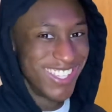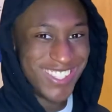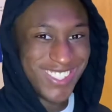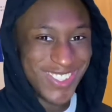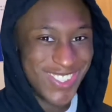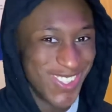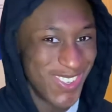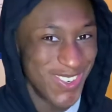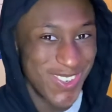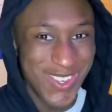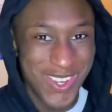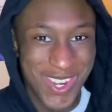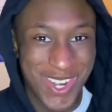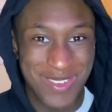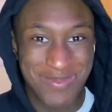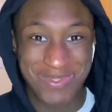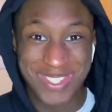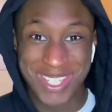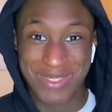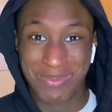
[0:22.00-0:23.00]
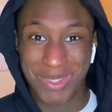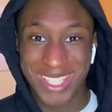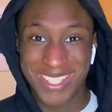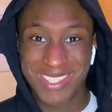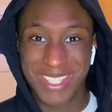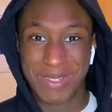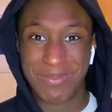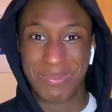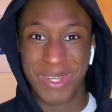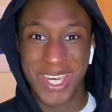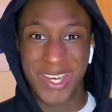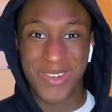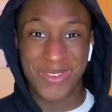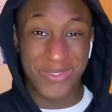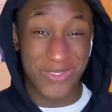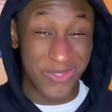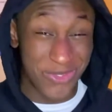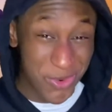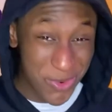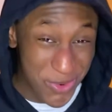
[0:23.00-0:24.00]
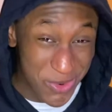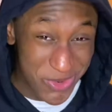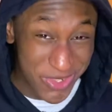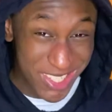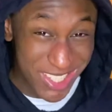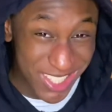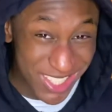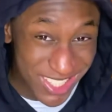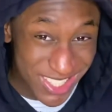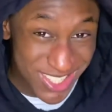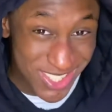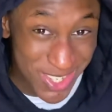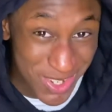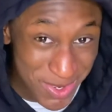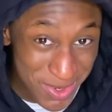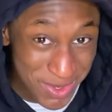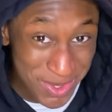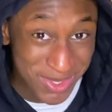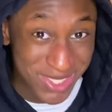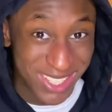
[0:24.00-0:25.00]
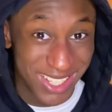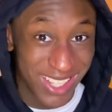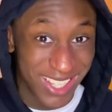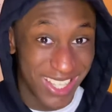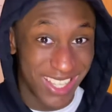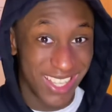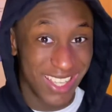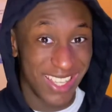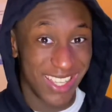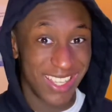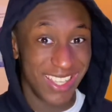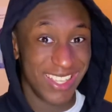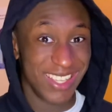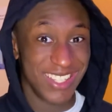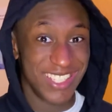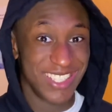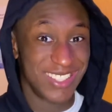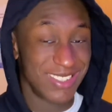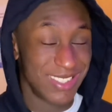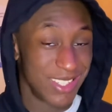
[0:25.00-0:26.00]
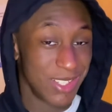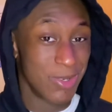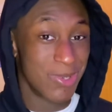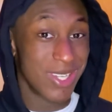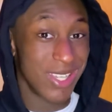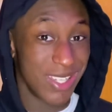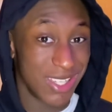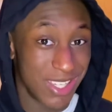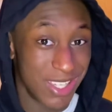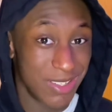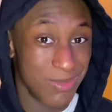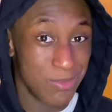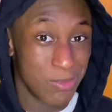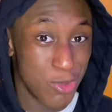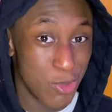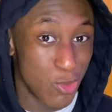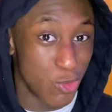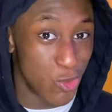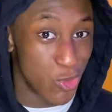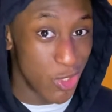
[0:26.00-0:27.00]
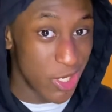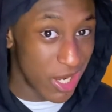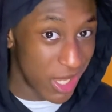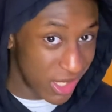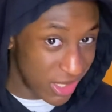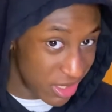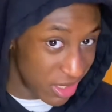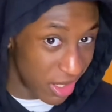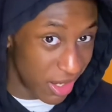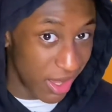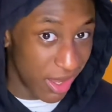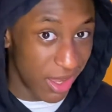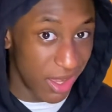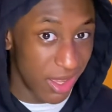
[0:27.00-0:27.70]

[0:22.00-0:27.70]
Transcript: don't come to mess about. 40 years old, he's still kicking ball regular.